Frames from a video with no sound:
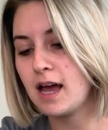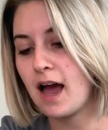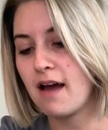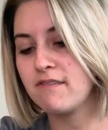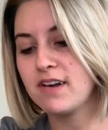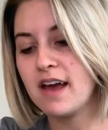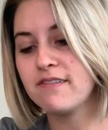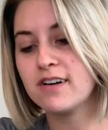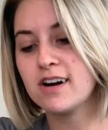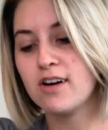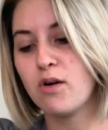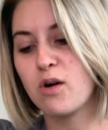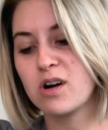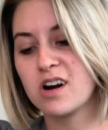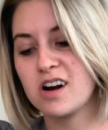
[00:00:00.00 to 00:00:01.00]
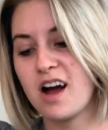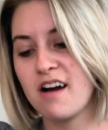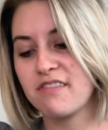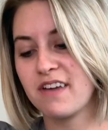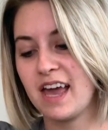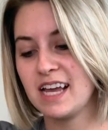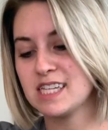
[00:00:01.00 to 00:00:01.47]
I've never ordered
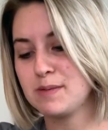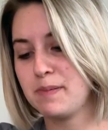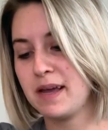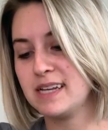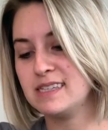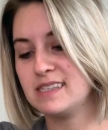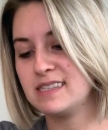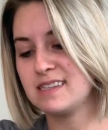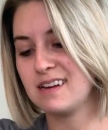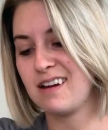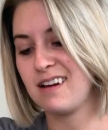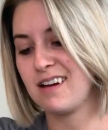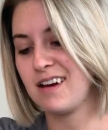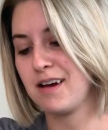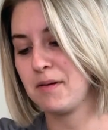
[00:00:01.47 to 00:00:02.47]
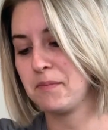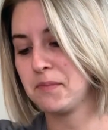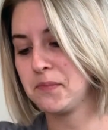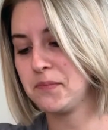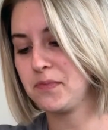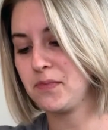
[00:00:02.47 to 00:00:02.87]
off Kate Spade's um,